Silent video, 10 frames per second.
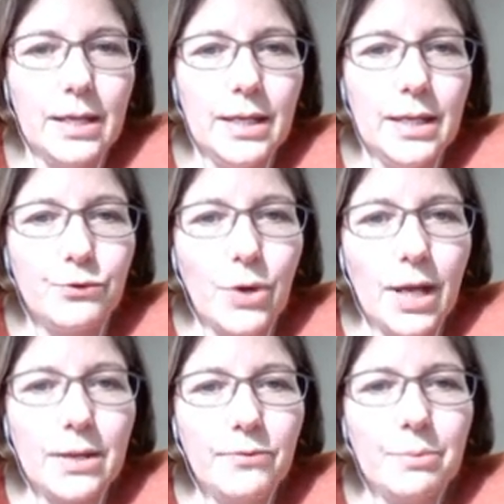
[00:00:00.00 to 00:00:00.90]
If
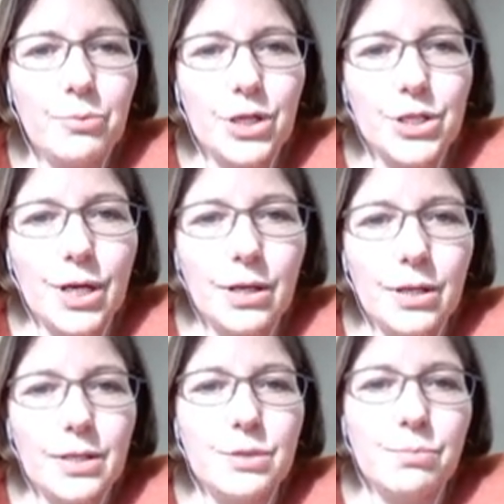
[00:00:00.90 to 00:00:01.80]
driving pressure
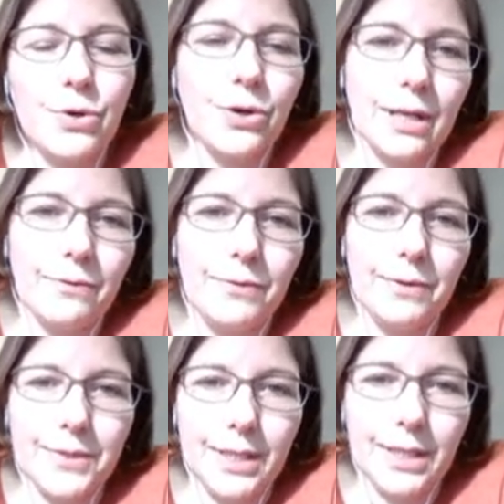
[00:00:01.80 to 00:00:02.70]
is more than
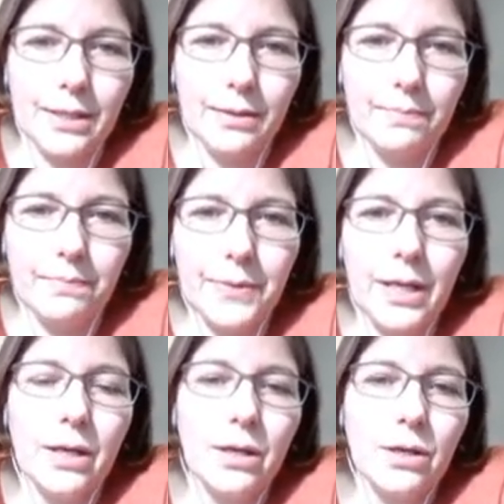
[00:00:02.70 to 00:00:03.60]
15,
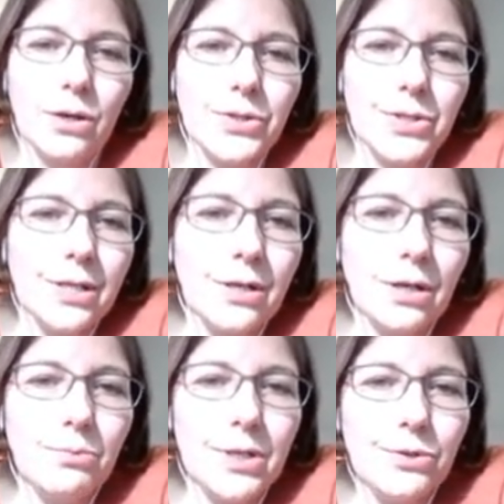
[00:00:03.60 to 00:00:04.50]

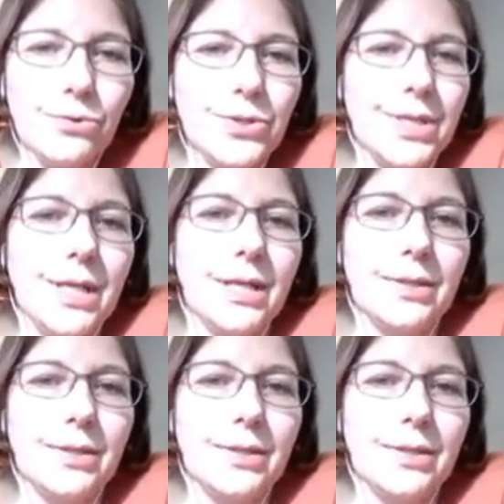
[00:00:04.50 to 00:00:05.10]
consider reducing